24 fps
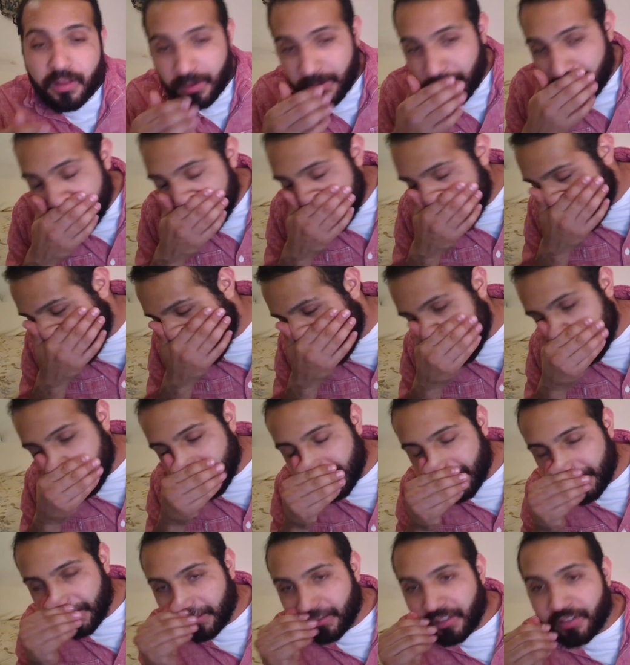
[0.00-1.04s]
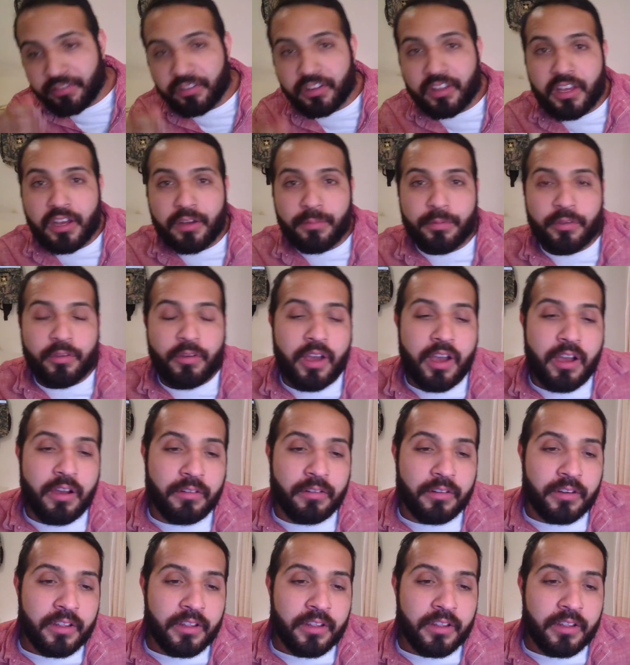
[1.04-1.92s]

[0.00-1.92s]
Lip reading: They'll definitely help you out.